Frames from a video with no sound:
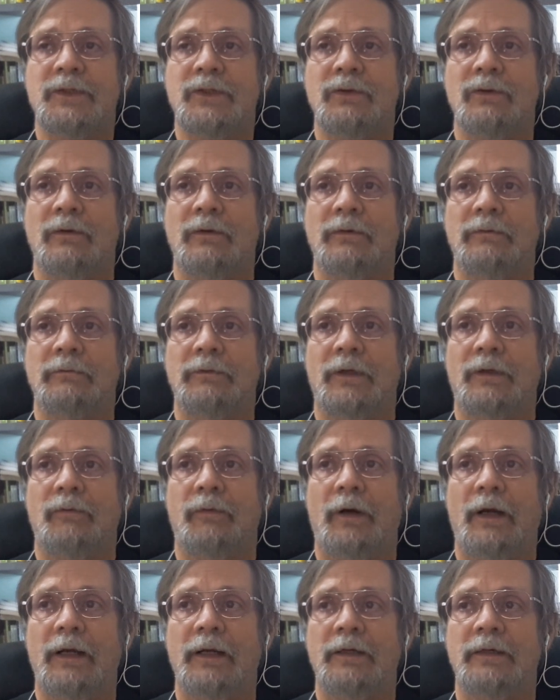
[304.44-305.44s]
score
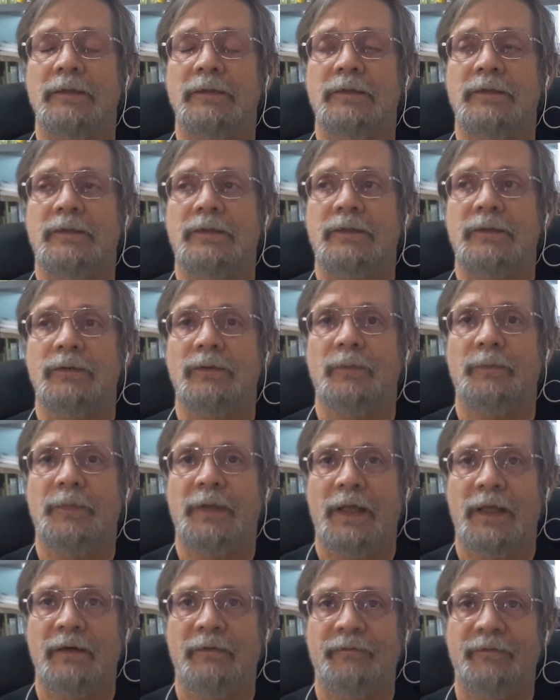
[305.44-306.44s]
required to
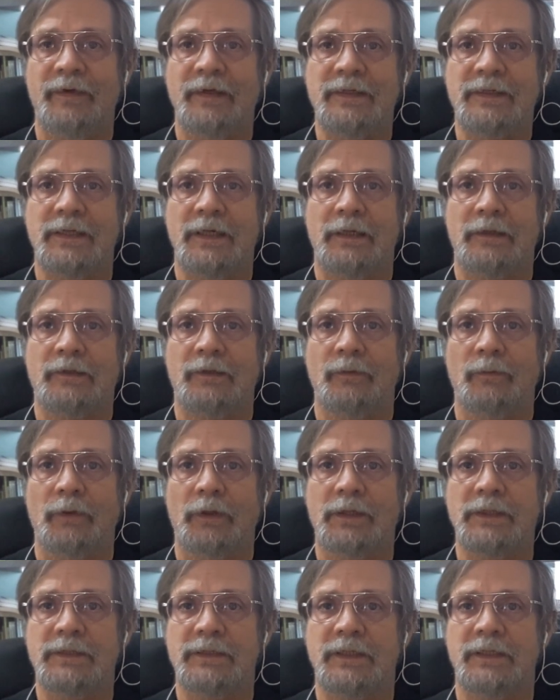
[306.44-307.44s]
obtain a visa to
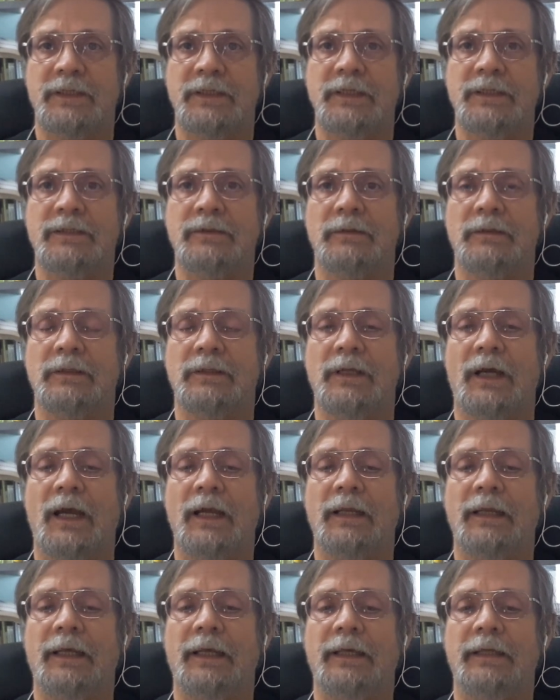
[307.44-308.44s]
work as a teacher in
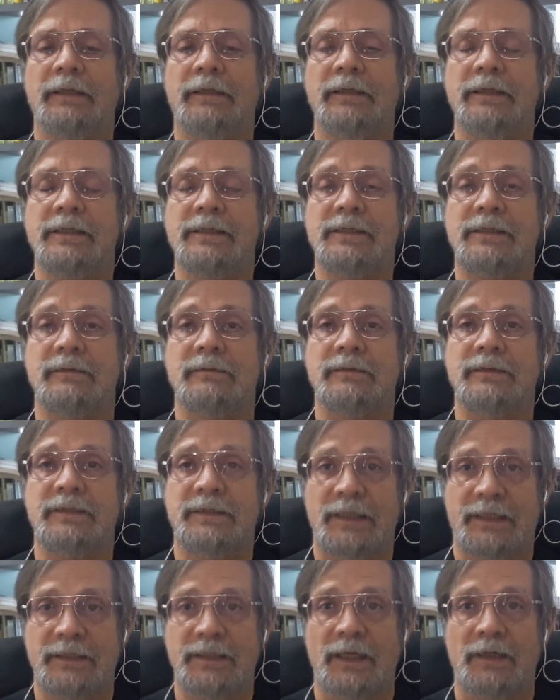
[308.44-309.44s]
Thailand is
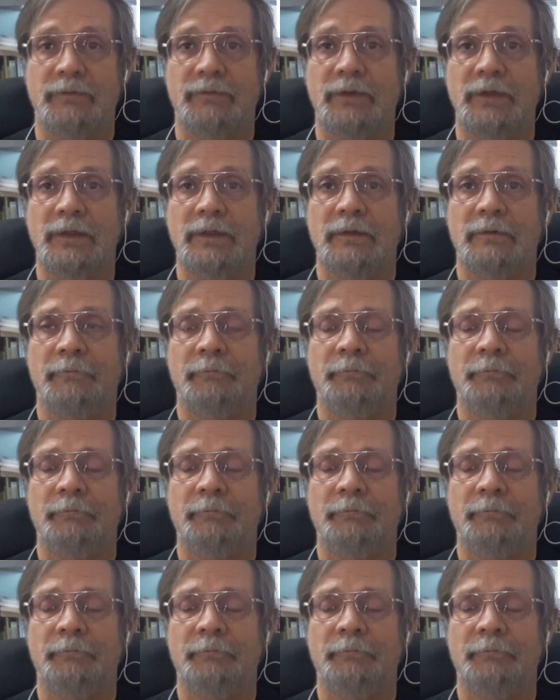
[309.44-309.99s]
600.